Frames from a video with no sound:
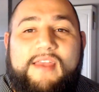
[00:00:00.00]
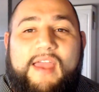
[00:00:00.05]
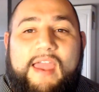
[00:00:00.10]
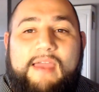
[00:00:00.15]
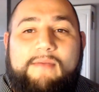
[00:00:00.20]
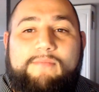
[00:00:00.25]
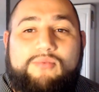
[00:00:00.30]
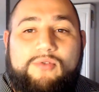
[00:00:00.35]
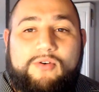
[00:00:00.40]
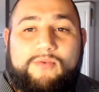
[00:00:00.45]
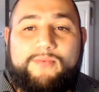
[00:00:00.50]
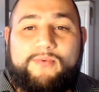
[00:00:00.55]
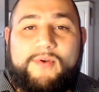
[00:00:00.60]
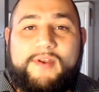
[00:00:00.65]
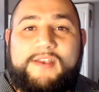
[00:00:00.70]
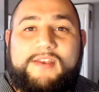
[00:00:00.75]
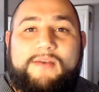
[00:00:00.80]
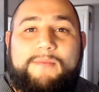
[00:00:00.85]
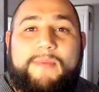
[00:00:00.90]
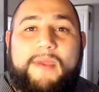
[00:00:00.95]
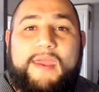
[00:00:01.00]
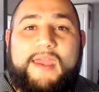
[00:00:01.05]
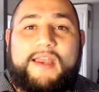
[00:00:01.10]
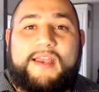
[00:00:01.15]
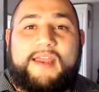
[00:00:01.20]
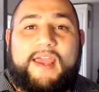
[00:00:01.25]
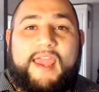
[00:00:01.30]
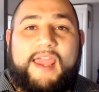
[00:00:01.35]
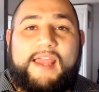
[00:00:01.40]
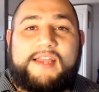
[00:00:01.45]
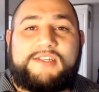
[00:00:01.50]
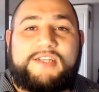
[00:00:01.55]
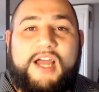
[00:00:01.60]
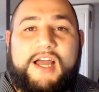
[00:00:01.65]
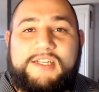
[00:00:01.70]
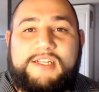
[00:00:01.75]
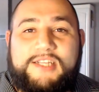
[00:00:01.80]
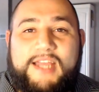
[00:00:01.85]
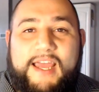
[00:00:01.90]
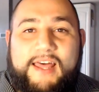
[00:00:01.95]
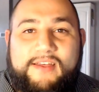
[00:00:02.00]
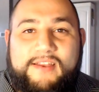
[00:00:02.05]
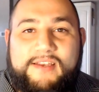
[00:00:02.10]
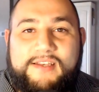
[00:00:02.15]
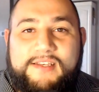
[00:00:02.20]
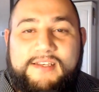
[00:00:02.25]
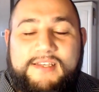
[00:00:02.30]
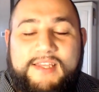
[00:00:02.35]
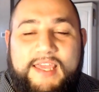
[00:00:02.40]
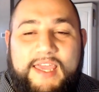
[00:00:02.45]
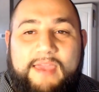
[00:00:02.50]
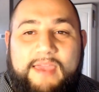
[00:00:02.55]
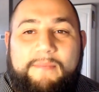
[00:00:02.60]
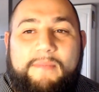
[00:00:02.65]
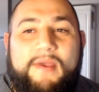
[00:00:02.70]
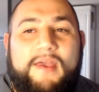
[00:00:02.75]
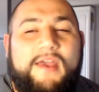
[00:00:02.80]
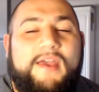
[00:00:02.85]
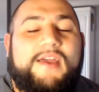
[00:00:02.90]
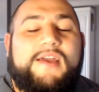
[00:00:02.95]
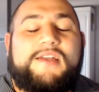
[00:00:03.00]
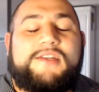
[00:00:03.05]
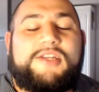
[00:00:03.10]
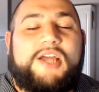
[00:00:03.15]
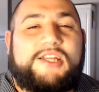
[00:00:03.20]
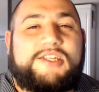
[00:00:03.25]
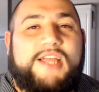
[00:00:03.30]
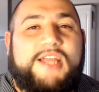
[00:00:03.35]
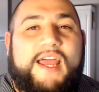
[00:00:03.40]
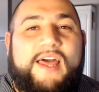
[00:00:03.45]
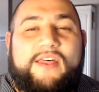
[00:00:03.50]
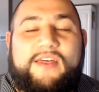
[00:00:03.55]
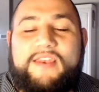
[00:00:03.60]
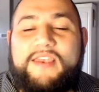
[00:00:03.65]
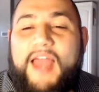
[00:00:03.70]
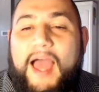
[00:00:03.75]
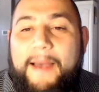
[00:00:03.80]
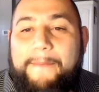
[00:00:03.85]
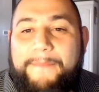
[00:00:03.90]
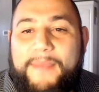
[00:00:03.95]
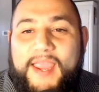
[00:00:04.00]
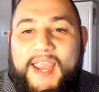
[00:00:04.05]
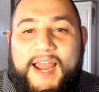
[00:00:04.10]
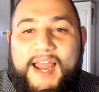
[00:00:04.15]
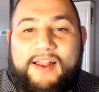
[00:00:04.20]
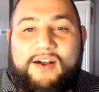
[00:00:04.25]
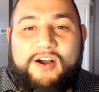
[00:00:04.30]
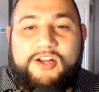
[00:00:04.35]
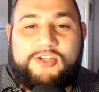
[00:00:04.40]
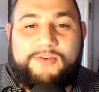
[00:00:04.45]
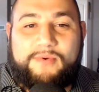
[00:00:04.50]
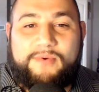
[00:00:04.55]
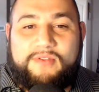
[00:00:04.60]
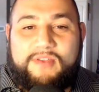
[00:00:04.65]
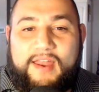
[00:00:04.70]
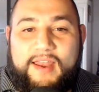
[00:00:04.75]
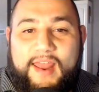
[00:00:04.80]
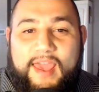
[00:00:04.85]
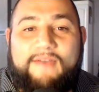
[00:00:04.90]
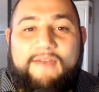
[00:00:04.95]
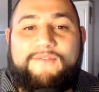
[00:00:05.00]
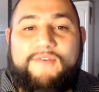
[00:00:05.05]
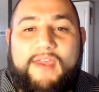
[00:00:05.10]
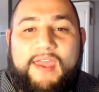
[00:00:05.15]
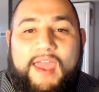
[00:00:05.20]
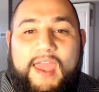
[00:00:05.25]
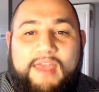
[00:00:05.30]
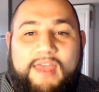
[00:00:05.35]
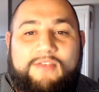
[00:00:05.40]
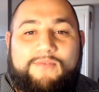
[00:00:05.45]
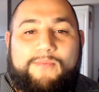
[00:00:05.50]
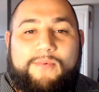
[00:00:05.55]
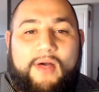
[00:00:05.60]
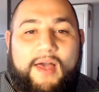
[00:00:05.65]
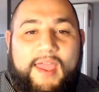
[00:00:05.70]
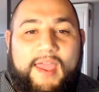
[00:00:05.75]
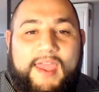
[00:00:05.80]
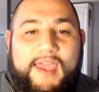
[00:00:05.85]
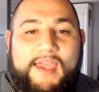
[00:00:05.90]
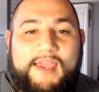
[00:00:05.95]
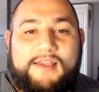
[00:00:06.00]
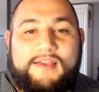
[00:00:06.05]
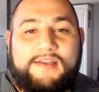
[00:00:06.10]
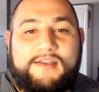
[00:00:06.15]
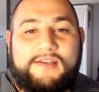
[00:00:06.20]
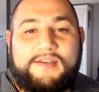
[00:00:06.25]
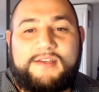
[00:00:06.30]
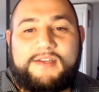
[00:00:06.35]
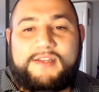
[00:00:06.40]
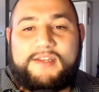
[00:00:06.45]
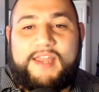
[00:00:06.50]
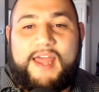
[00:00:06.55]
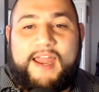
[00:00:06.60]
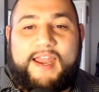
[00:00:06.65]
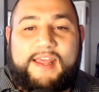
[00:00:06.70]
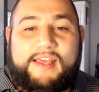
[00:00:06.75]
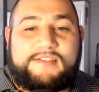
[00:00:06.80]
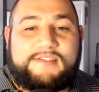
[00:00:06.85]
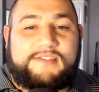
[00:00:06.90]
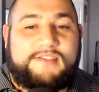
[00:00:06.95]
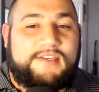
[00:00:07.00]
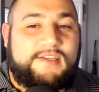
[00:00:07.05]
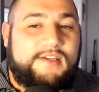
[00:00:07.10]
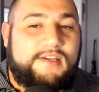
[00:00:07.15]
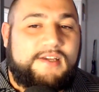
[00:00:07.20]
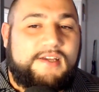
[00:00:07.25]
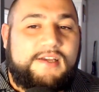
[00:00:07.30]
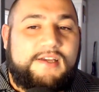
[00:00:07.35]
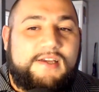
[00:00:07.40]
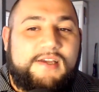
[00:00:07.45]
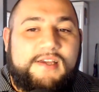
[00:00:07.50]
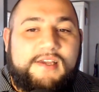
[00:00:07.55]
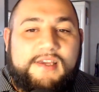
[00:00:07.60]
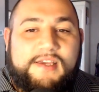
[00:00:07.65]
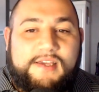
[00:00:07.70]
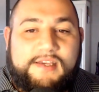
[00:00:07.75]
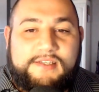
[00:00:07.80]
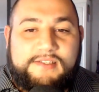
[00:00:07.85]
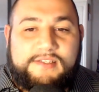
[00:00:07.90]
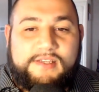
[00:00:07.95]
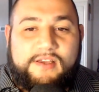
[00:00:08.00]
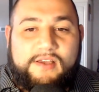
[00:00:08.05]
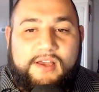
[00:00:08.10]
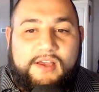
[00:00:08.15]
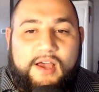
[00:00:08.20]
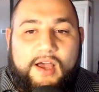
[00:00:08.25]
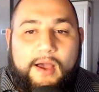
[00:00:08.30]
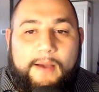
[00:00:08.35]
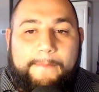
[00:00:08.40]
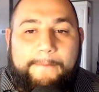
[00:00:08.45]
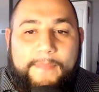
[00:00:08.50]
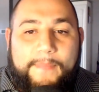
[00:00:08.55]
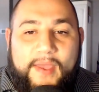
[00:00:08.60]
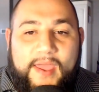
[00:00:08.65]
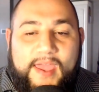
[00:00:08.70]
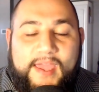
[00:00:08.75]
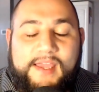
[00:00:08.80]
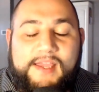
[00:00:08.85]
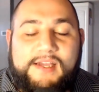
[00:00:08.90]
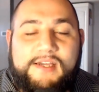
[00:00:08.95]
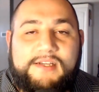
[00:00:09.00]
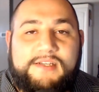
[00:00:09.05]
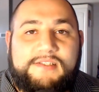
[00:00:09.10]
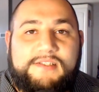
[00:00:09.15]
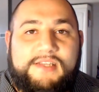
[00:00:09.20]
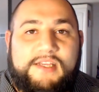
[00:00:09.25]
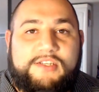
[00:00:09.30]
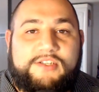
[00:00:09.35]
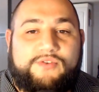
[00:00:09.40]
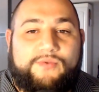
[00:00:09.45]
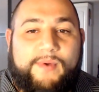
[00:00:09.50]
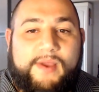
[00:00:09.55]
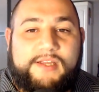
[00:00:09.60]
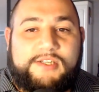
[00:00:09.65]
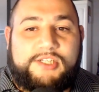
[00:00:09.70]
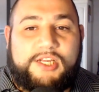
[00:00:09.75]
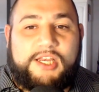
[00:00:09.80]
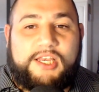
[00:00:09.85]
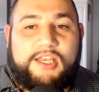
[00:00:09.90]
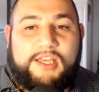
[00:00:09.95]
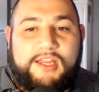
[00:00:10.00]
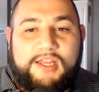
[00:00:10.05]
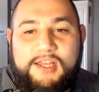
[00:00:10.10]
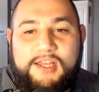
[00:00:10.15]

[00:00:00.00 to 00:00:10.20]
a blueprint to beat a Josh Allen team. Josh Allen not being at 100%, if he is playing, that is a big situation.